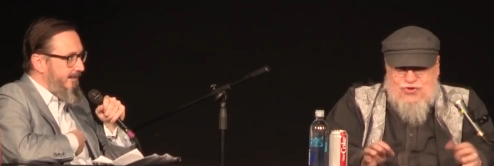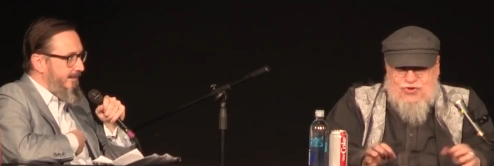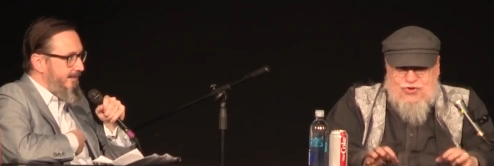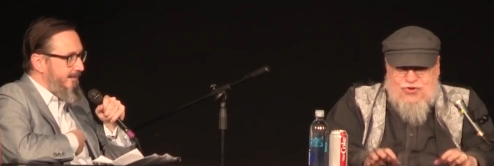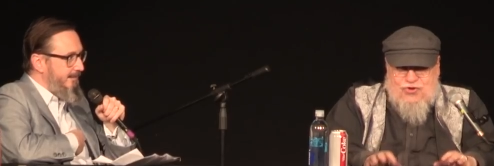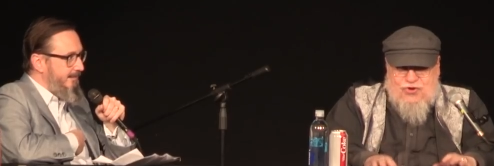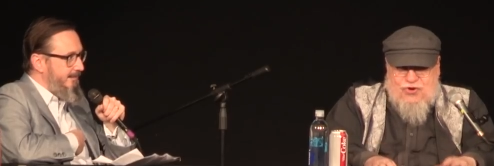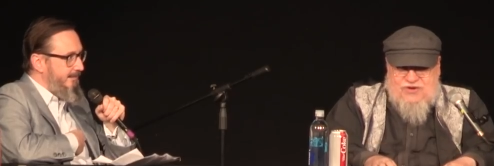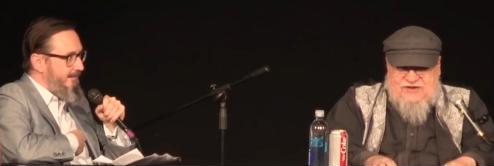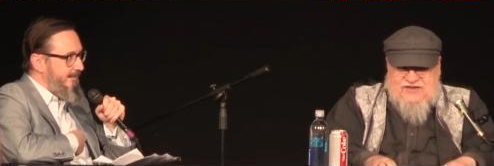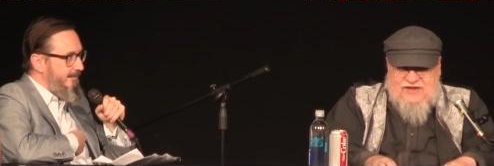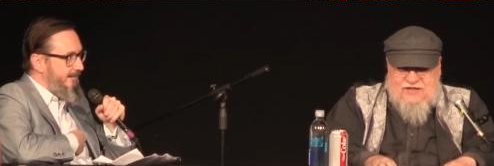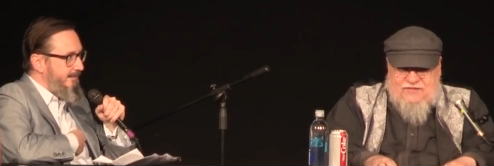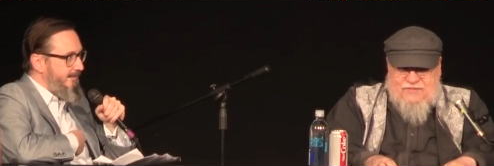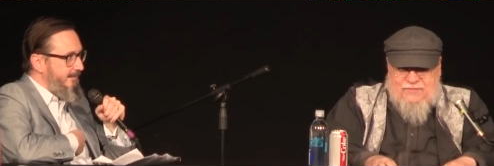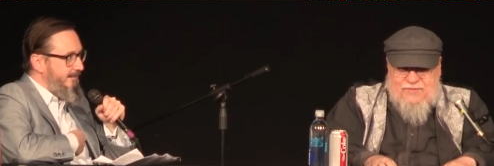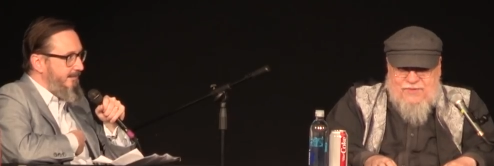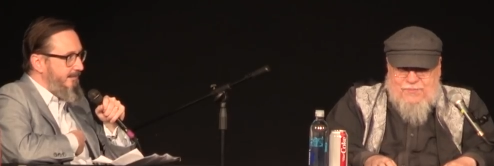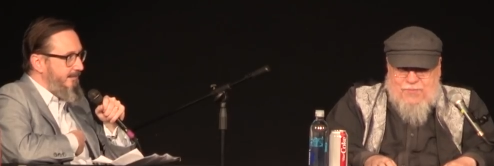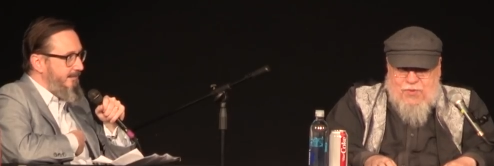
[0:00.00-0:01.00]
Speaker 1: You couldn't tell
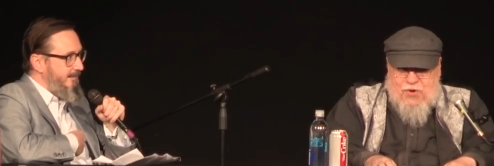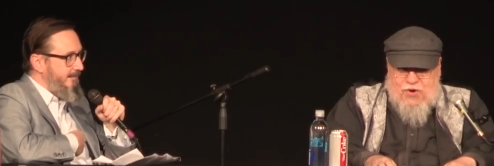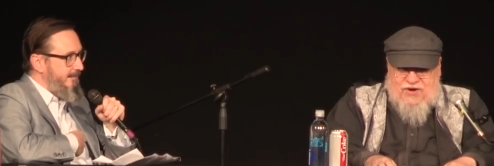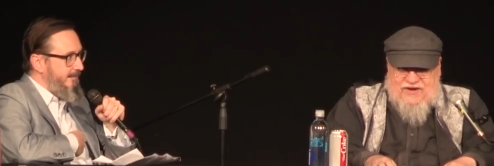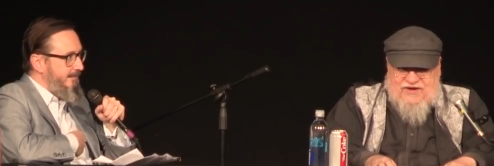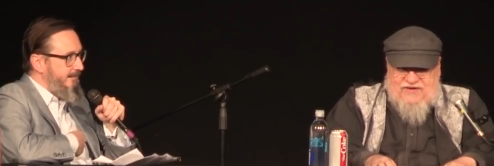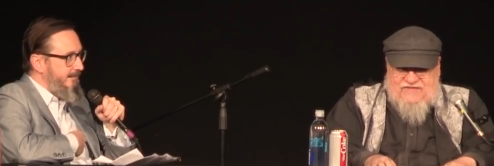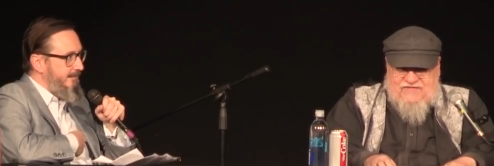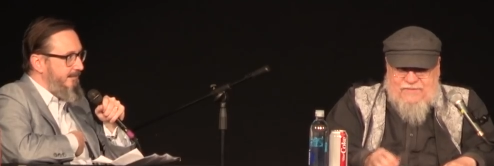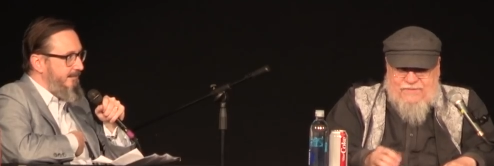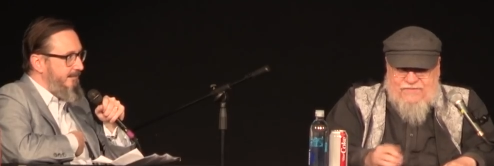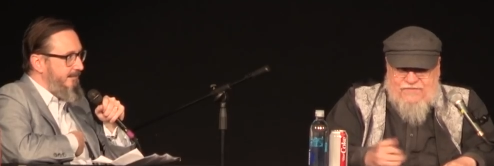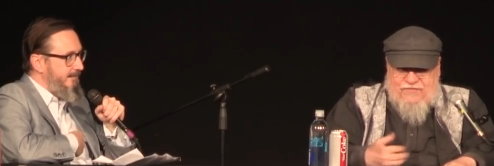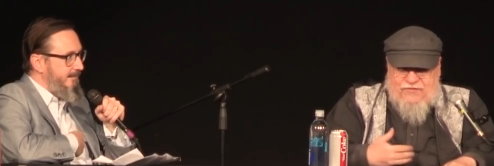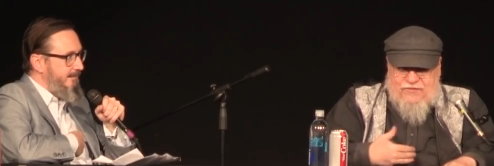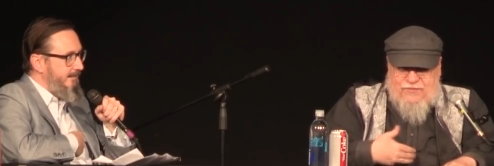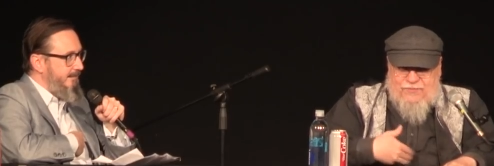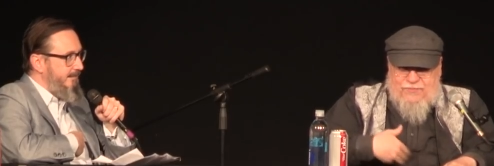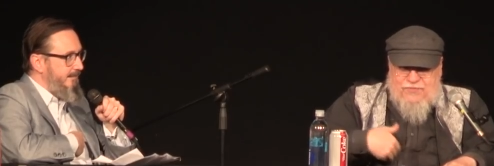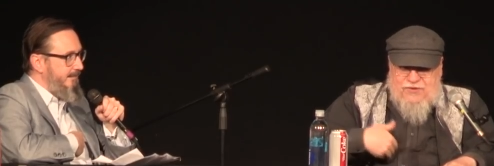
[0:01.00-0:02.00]
them apart except for
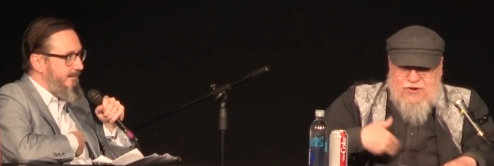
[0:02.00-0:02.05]
their,